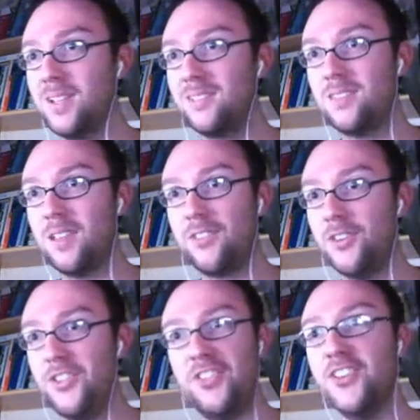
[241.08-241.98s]
man. The
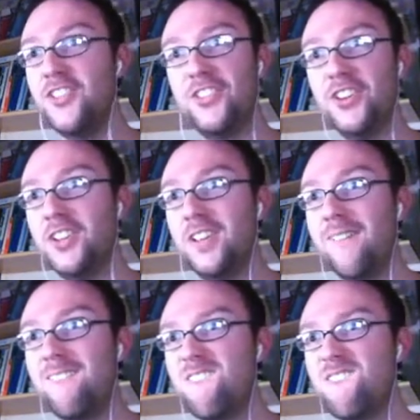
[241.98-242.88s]
thud.
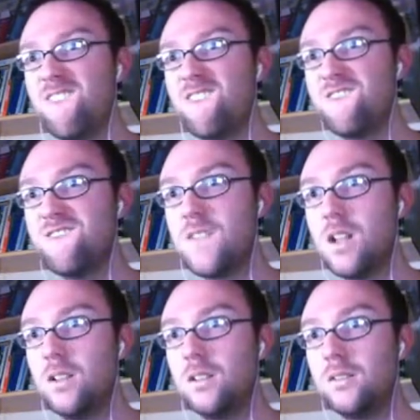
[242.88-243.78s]

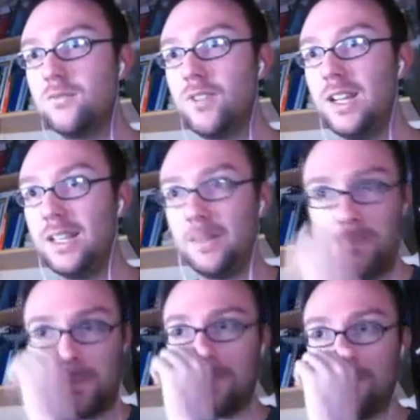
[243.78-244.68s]
Really
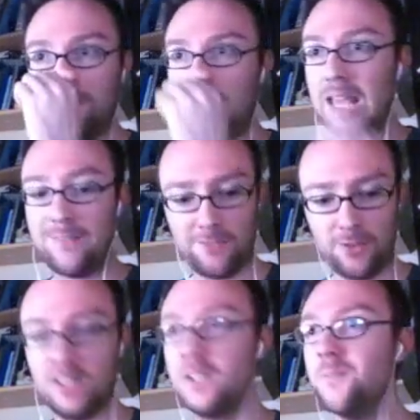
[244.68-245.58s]
heavy
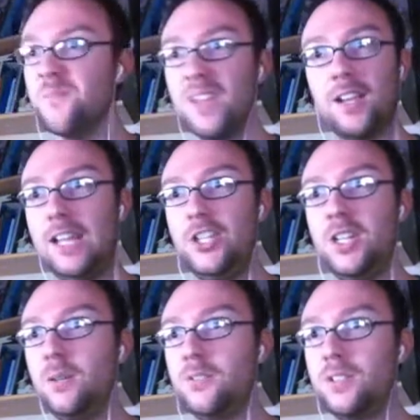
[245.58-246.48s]
footed. And an itchy
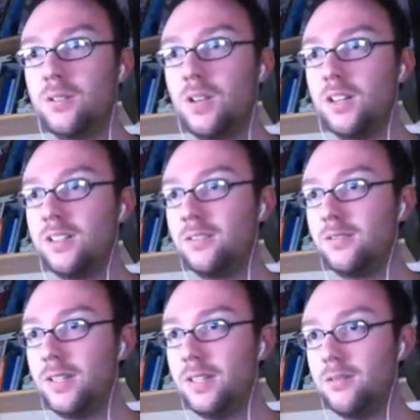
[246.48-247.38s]
nose. Oh god.
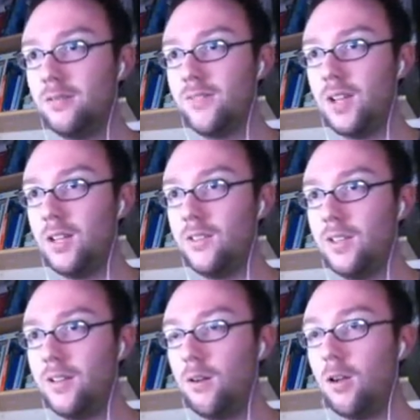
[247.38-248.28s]
Right. Vase.
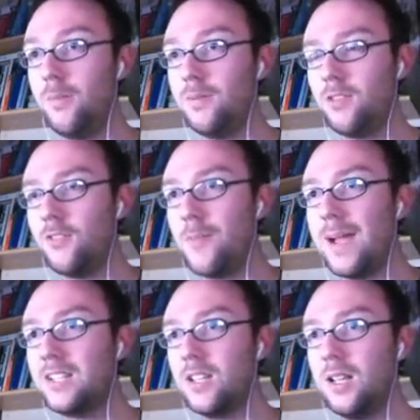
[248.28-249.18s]
Oh man, look at
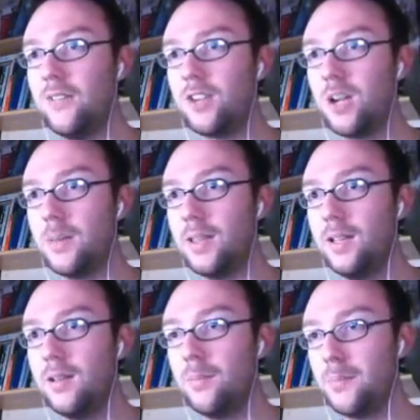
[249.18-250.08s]
my bags, aren't I? I forgot about
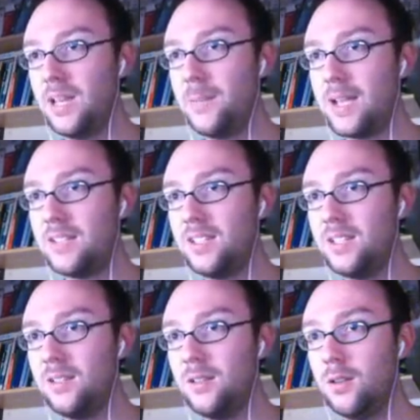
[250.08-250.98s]
that. Any bags in
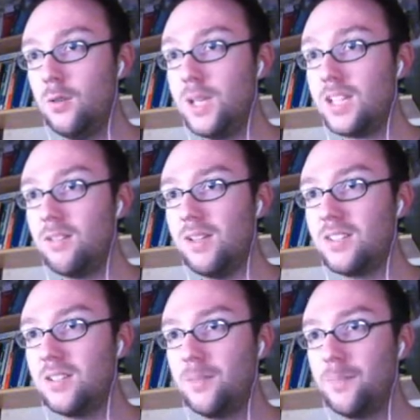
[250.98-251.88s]
here? Oh yes there
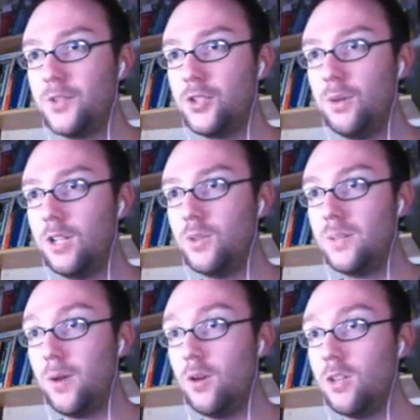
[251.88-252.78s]
is. 2 out of
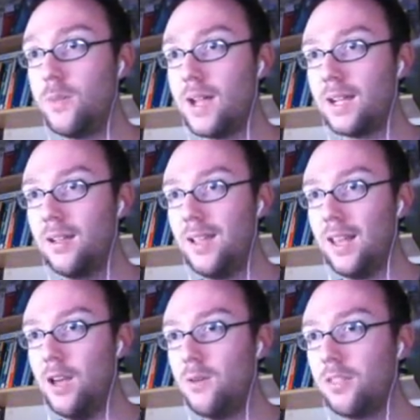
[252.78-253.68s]
20. Oh, another bag.
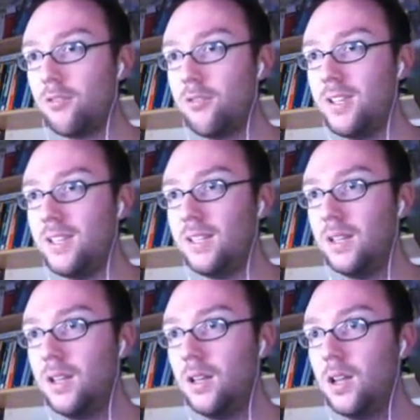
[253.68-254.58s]
Hello, 3.
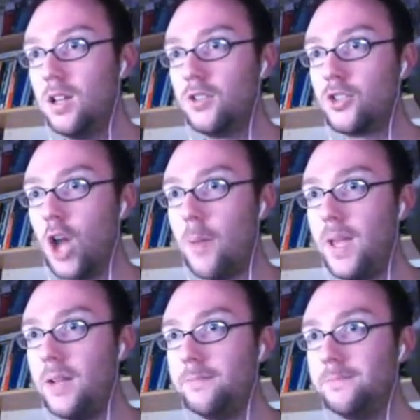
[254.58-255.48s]
Stop
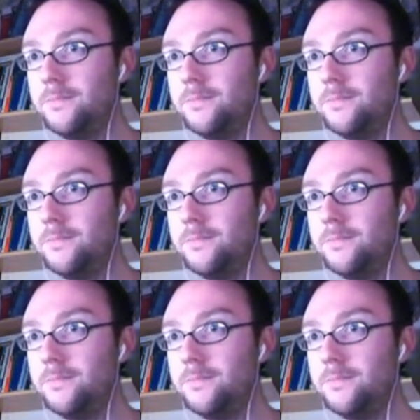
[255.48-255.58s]
it.